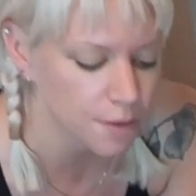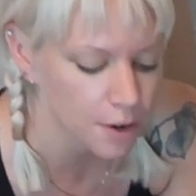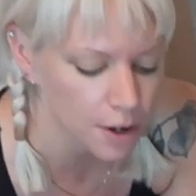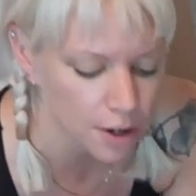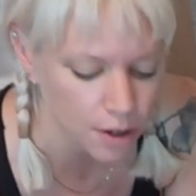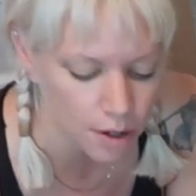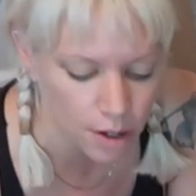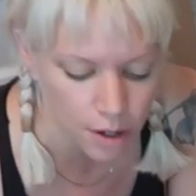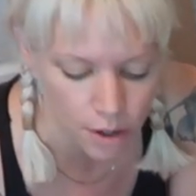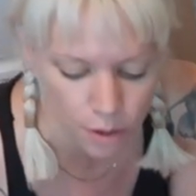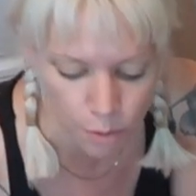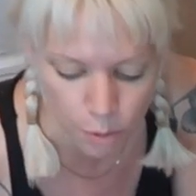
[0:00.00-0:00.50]
for
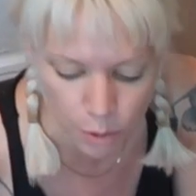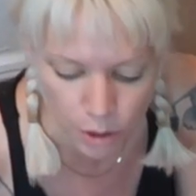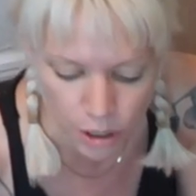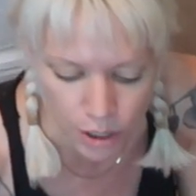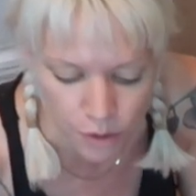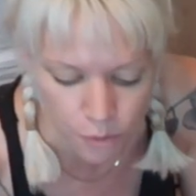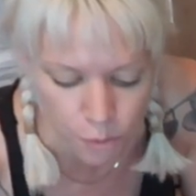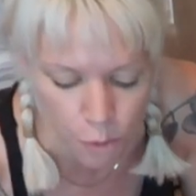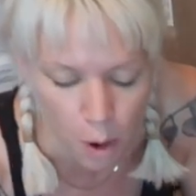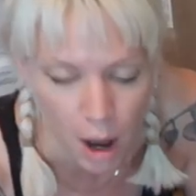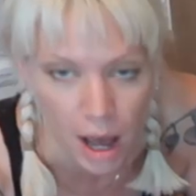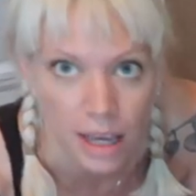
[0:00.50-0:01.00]
word
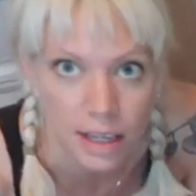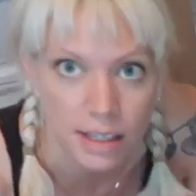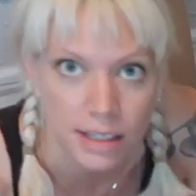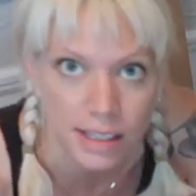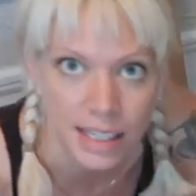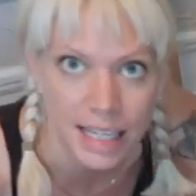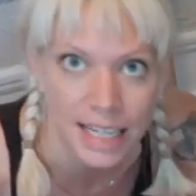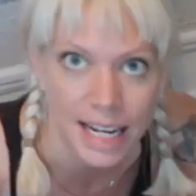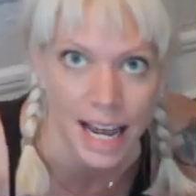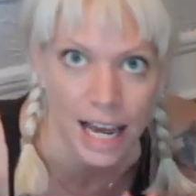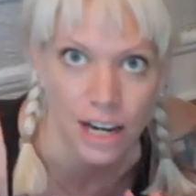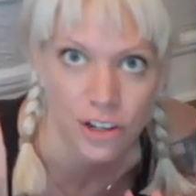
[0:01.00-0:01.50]
of
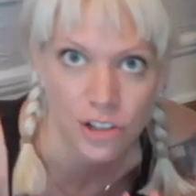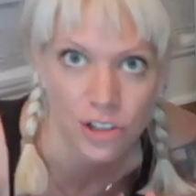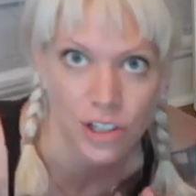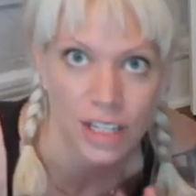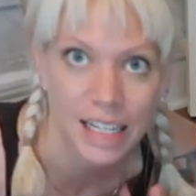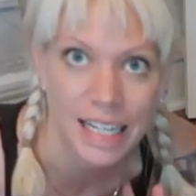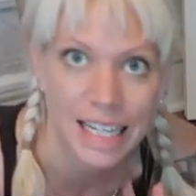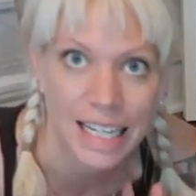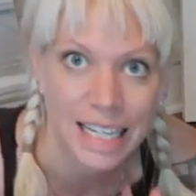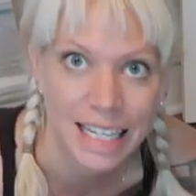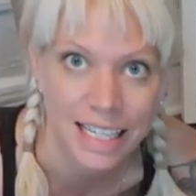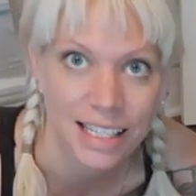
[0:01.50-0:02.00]
wise, it
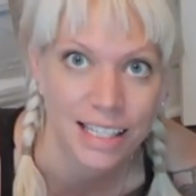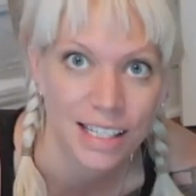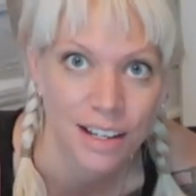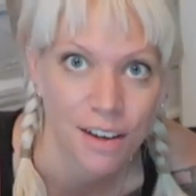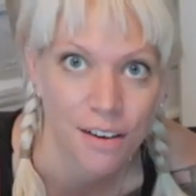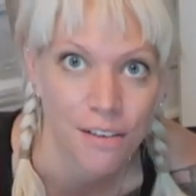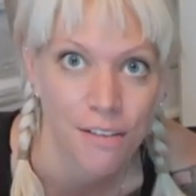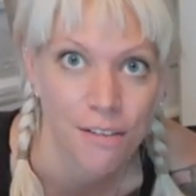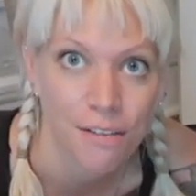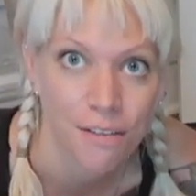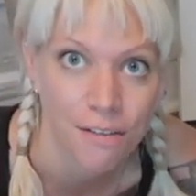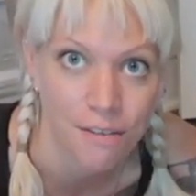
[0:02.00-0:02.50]
actually is
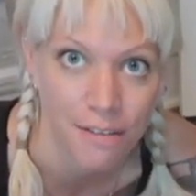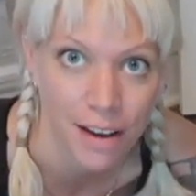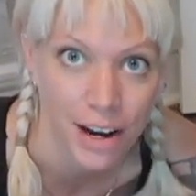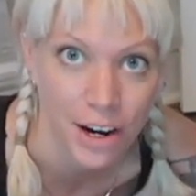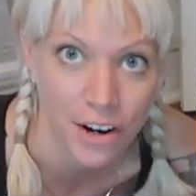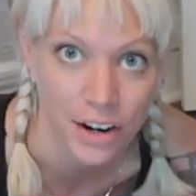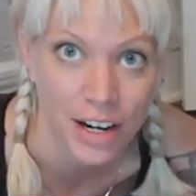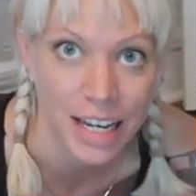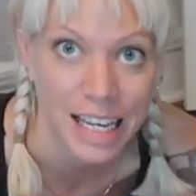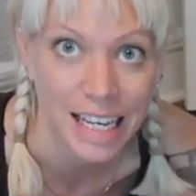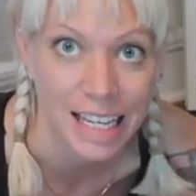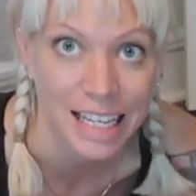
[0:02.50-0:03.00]

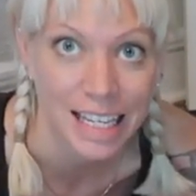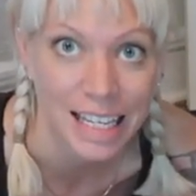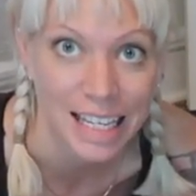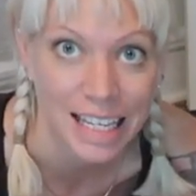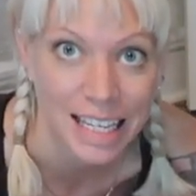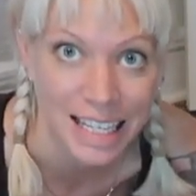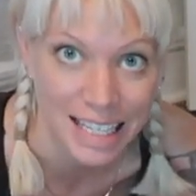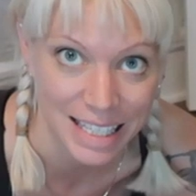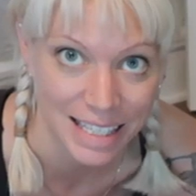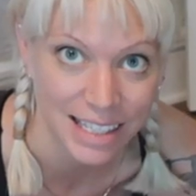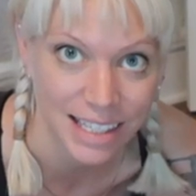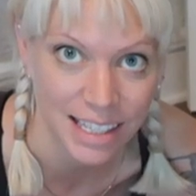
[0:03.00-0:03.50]
very
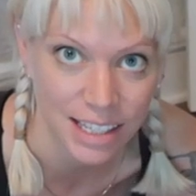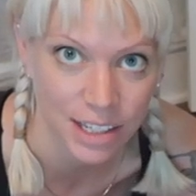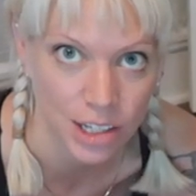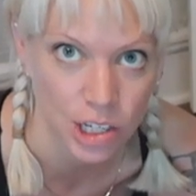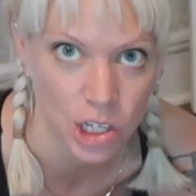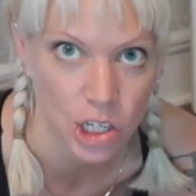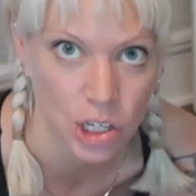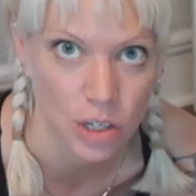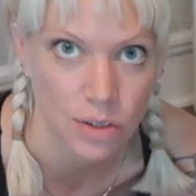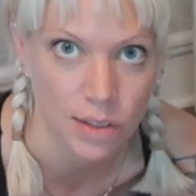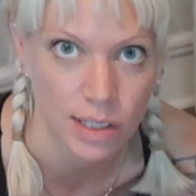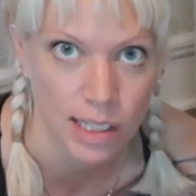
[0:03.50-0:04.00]
easy
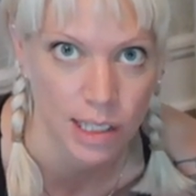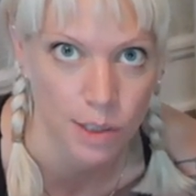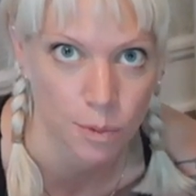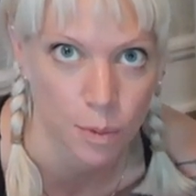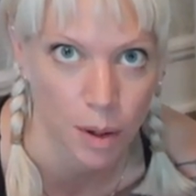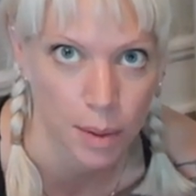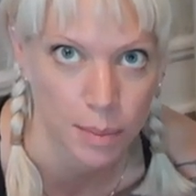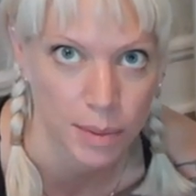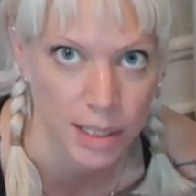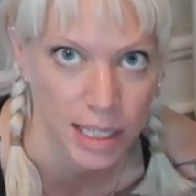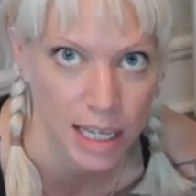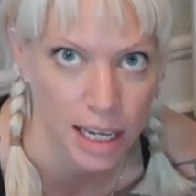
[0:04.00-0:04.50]
to use this
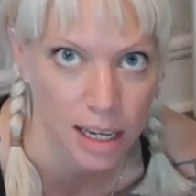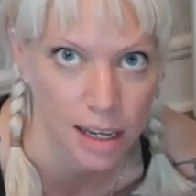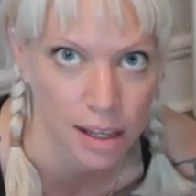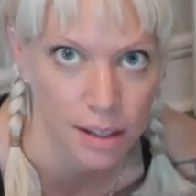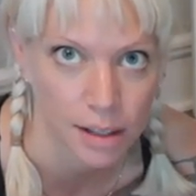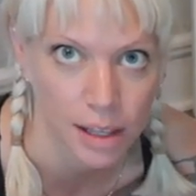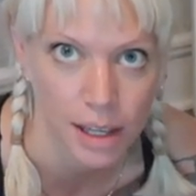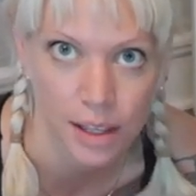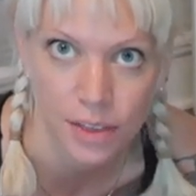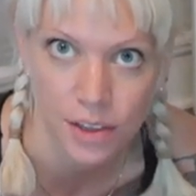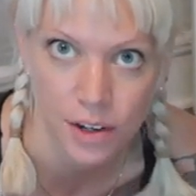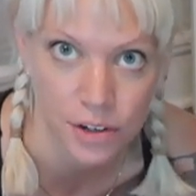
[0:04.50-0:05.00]

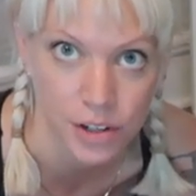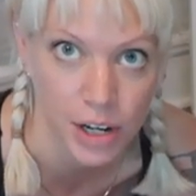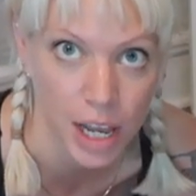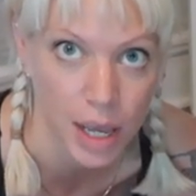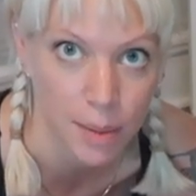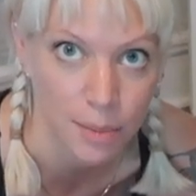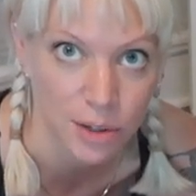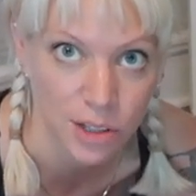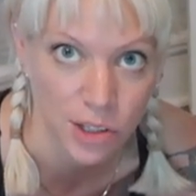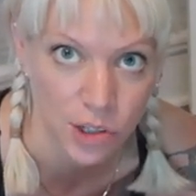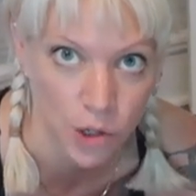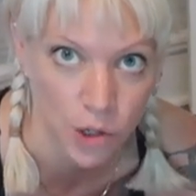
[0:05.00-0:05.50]
website. Like, their name is